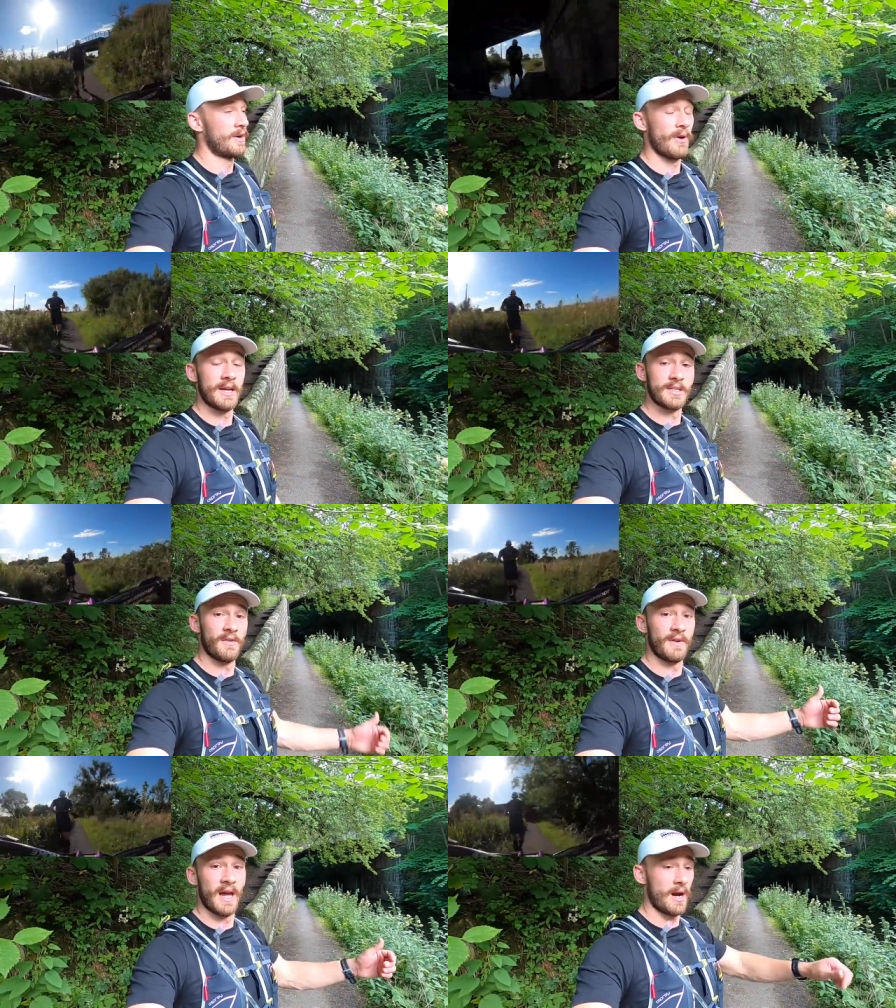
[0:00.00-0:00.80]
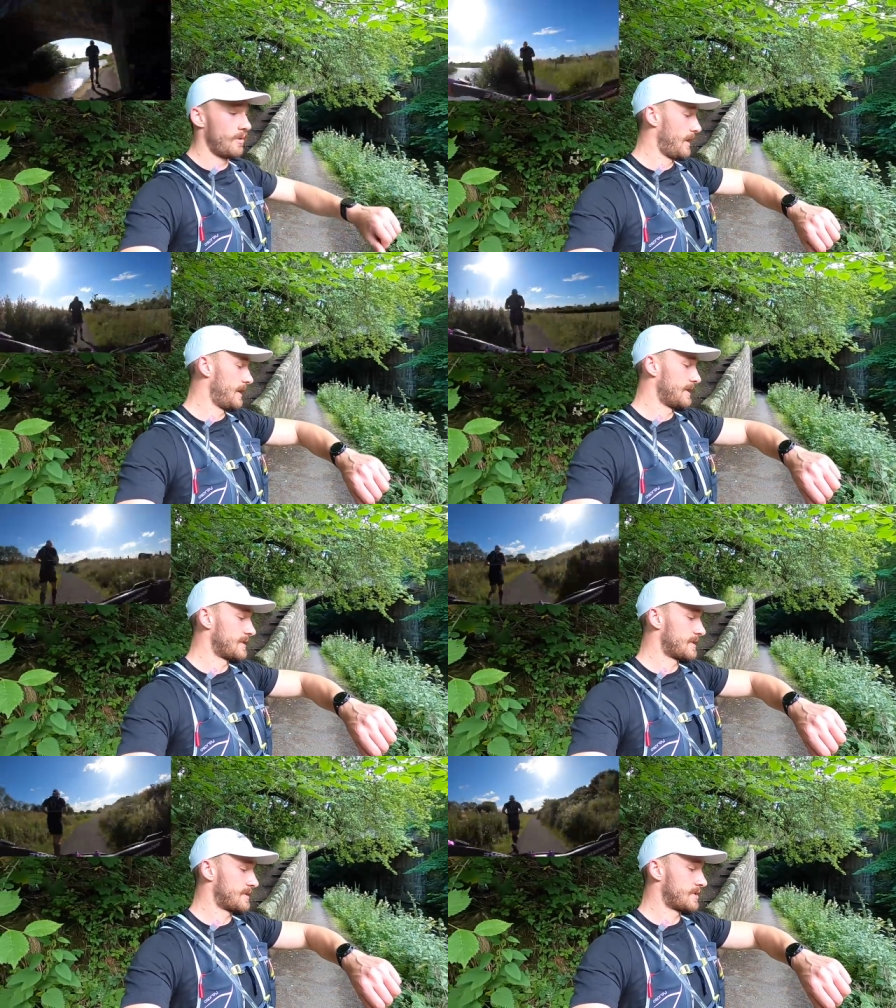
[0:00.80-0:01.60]
Craig's off now.
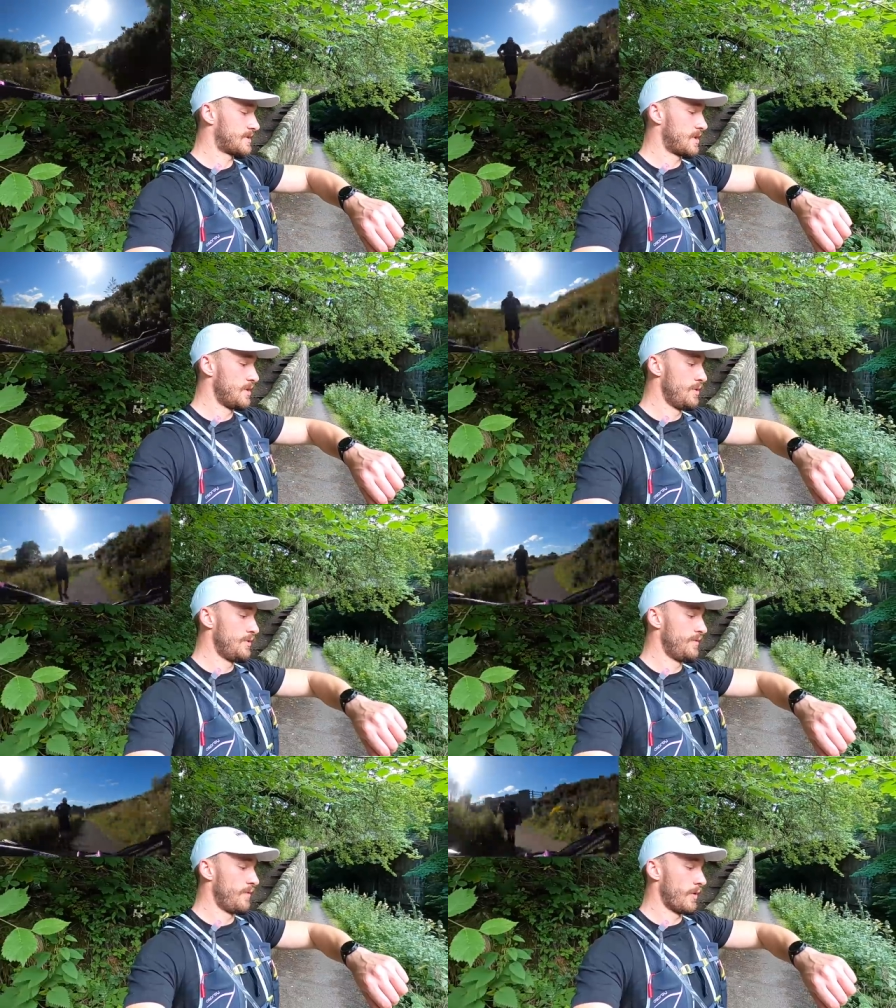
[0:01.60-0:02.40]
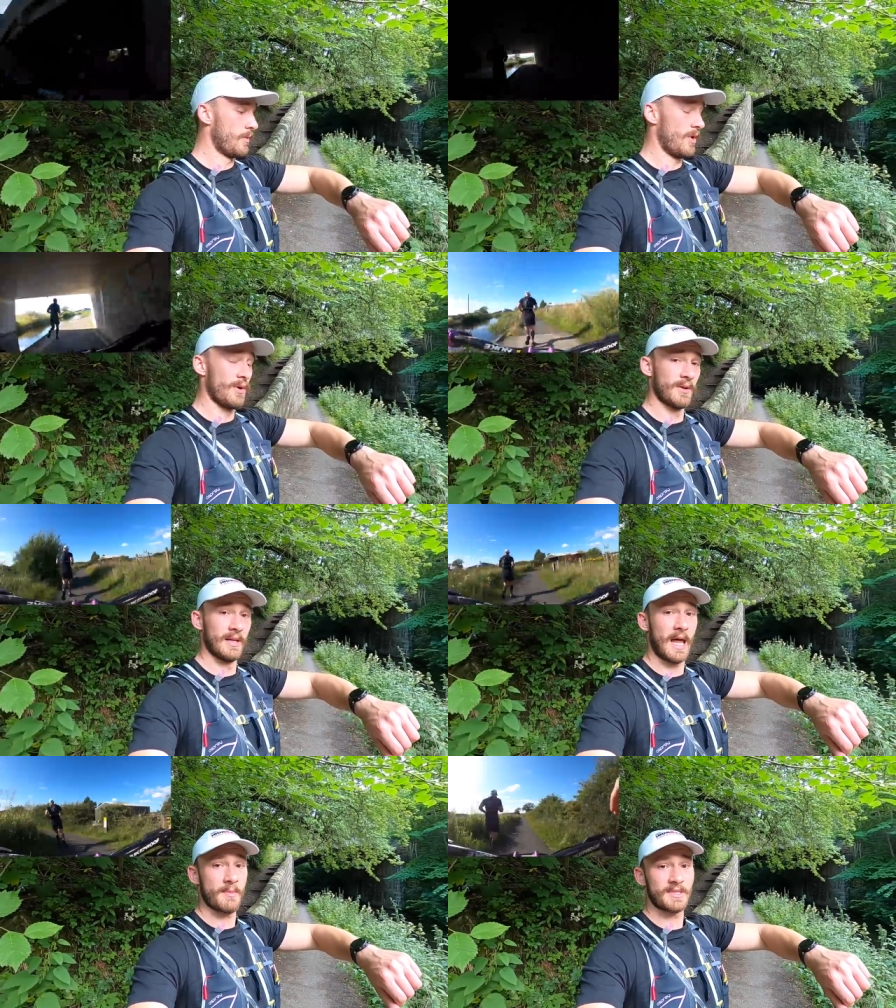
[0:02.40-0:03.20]
It's 2:41
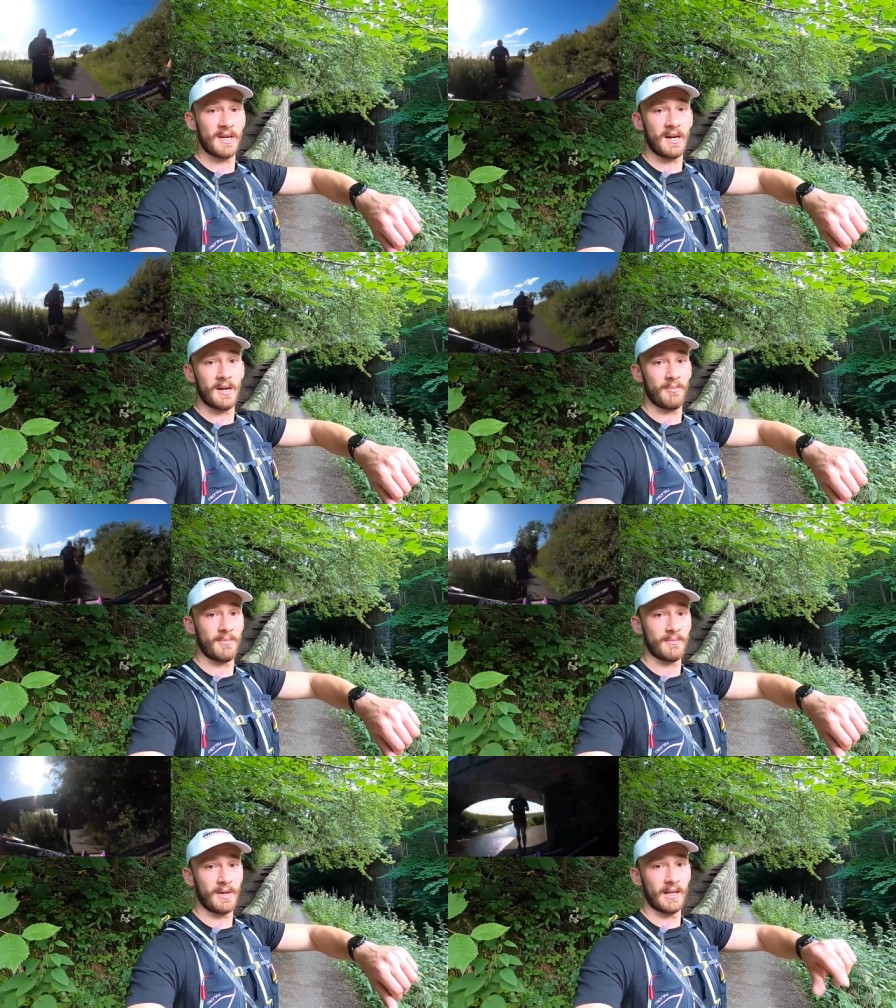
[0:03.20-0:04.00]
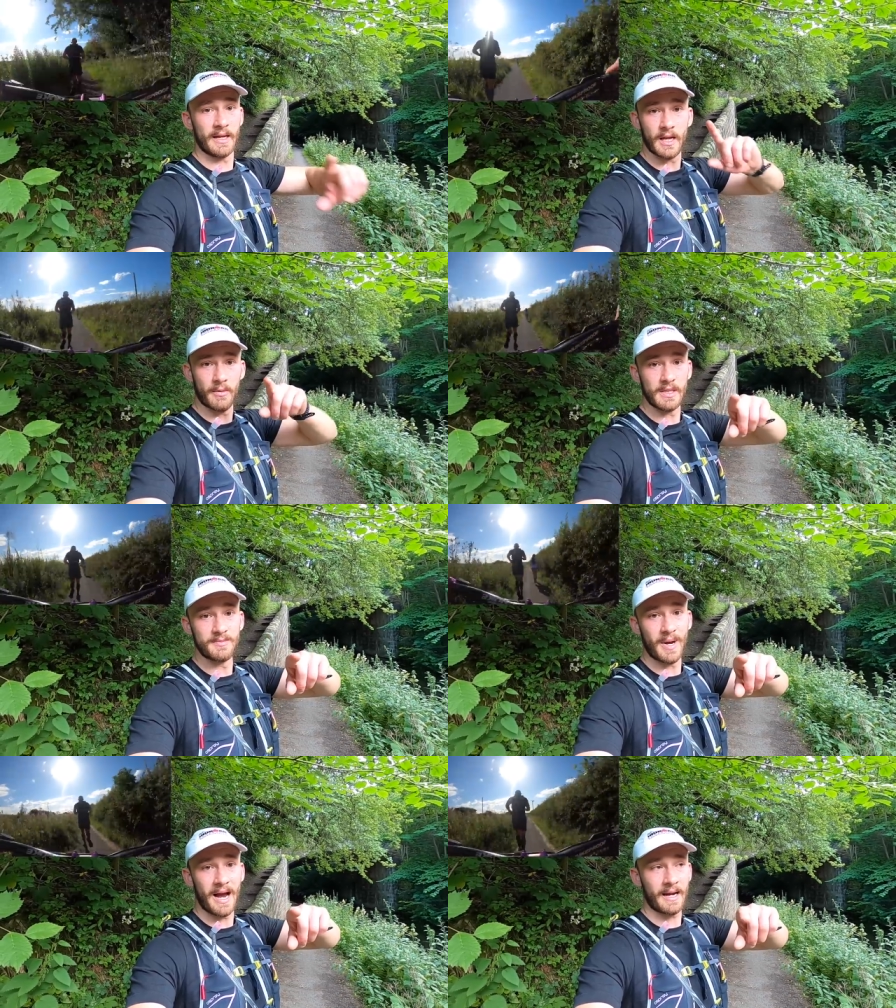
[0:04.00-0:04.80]
elapsed time. I'll let you know when
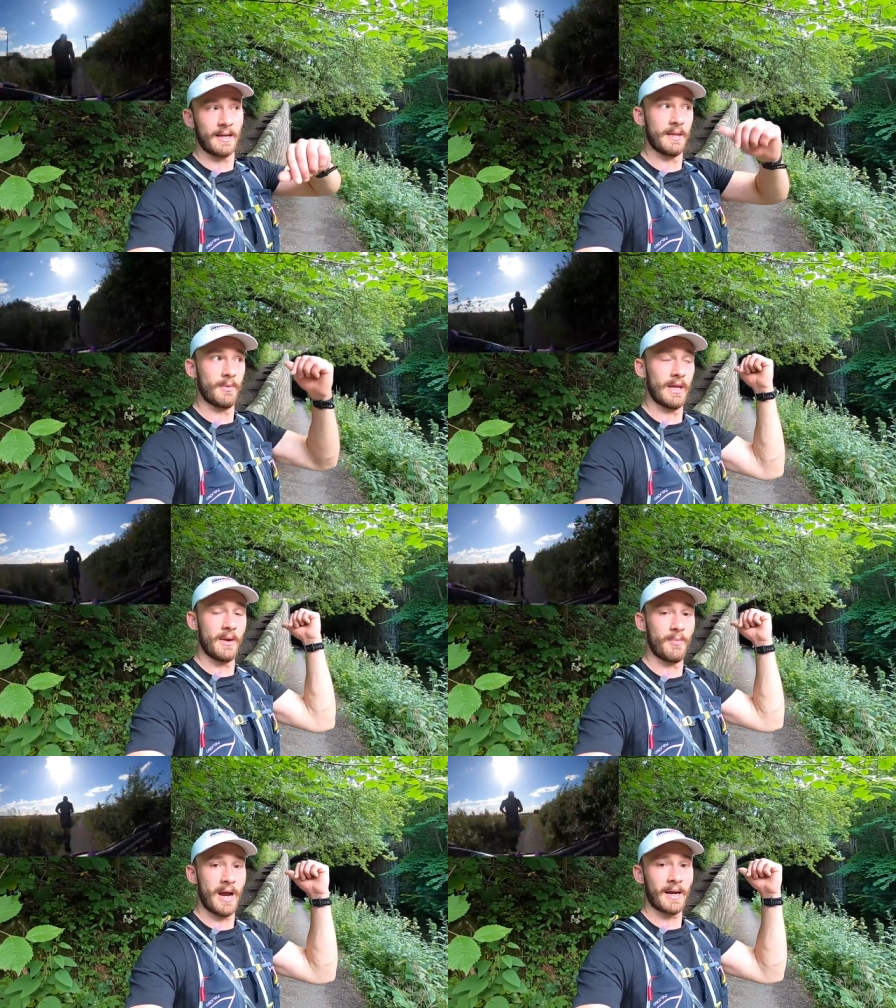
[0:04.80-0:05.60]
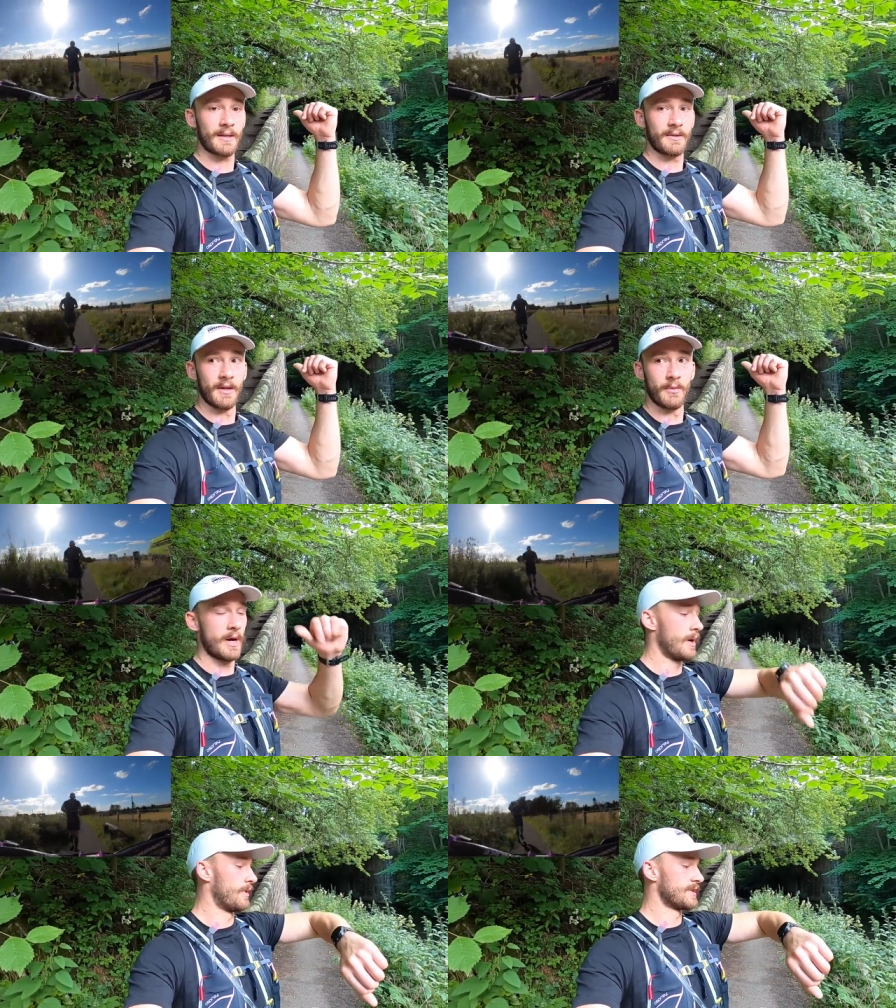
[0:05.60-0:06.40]
he's back, and then we'll head back the other
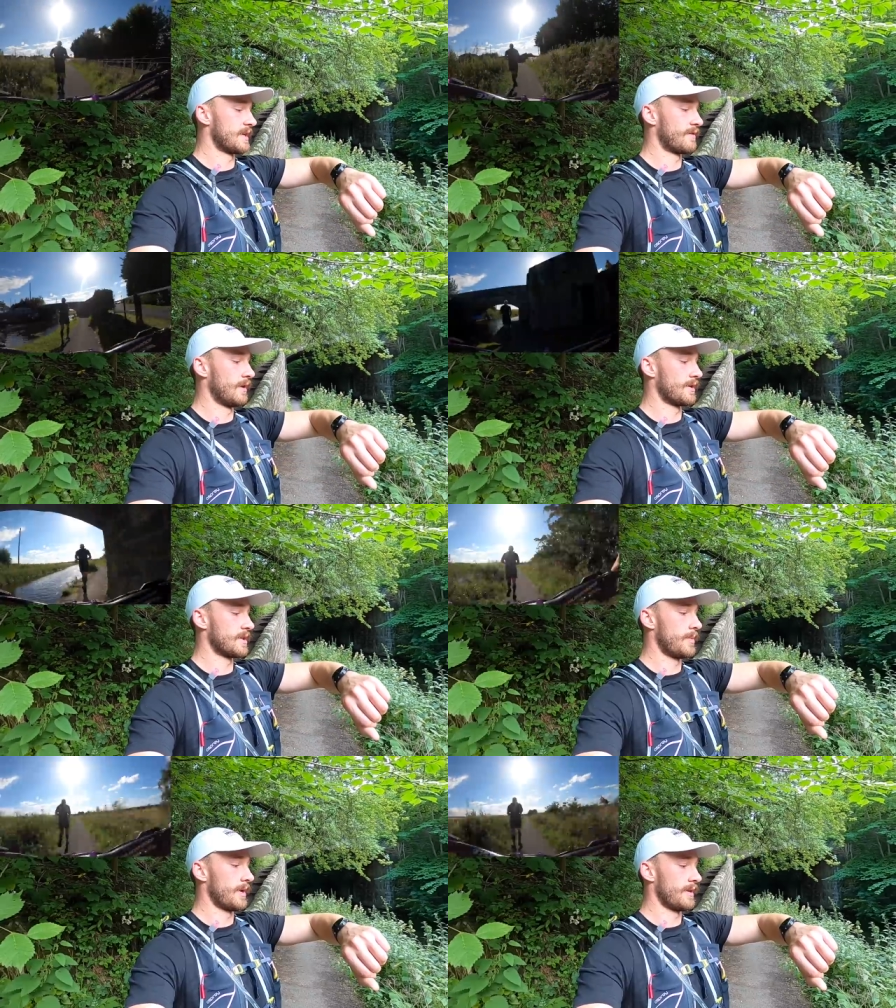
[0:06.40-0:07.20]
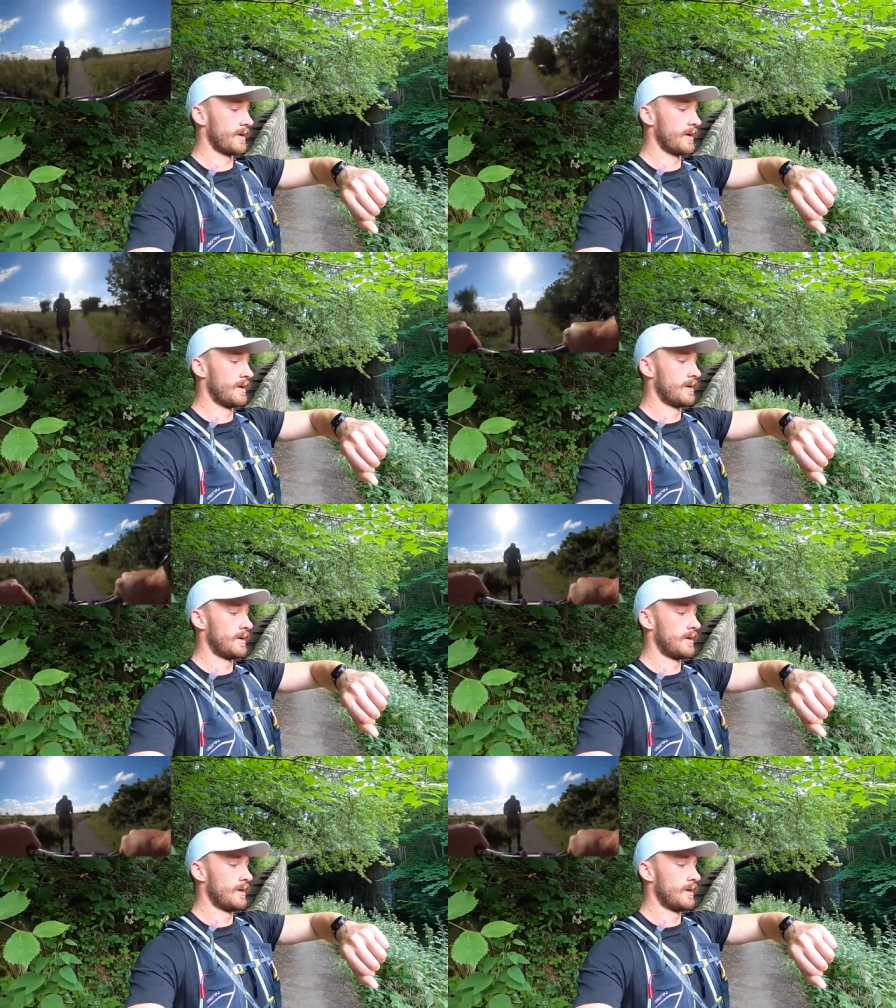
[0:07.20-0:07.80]
way once I've clocked up another